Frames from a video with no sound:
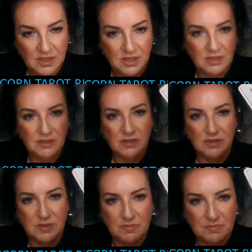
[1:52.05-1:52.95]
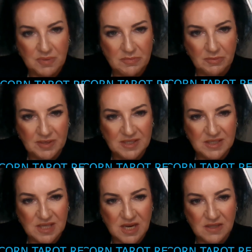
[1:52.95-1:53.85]
There's some people, places,
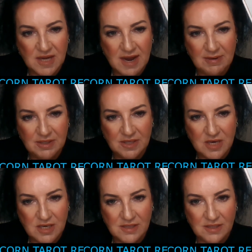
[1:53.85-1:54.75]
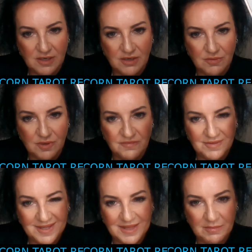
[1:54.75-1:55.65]
things, habits that you need to let go of.
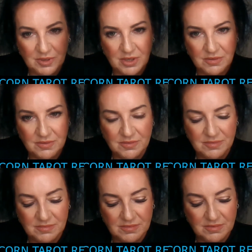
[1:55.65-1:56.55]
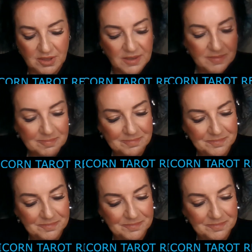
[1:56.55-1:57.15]
Let them go, okay?